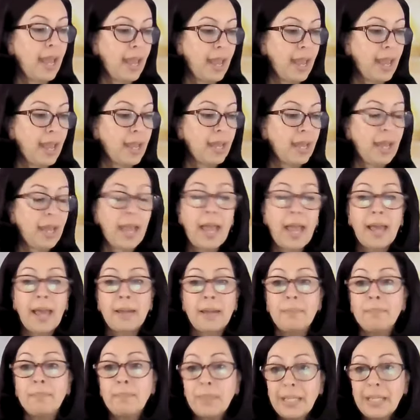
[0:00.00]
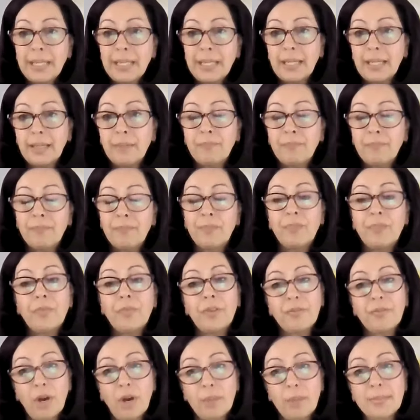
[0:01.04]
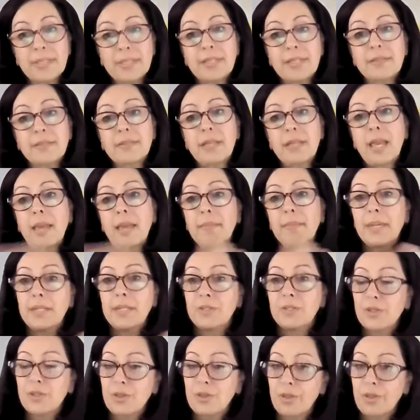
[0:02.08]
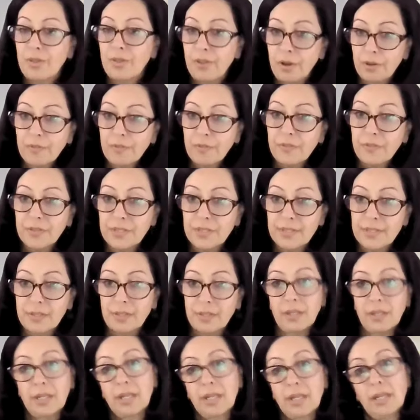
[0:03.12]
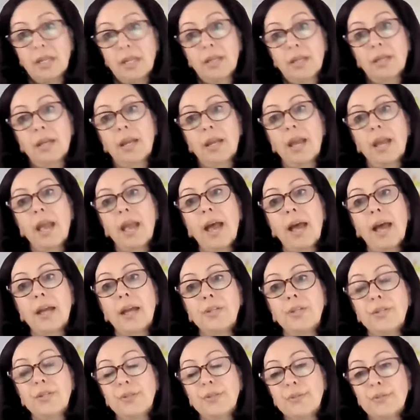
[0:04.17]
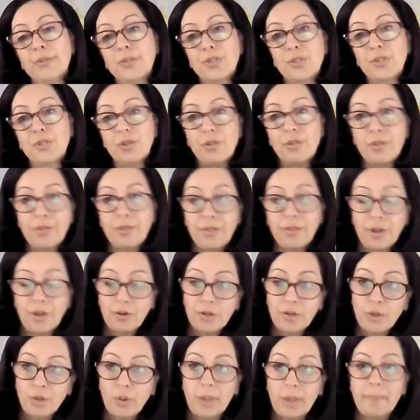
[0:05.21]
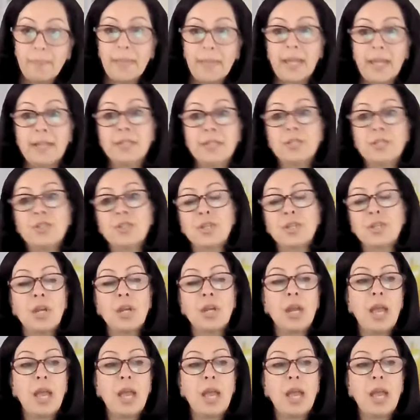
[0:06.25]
A. And B, the pharmacist came into their facility and used their equipment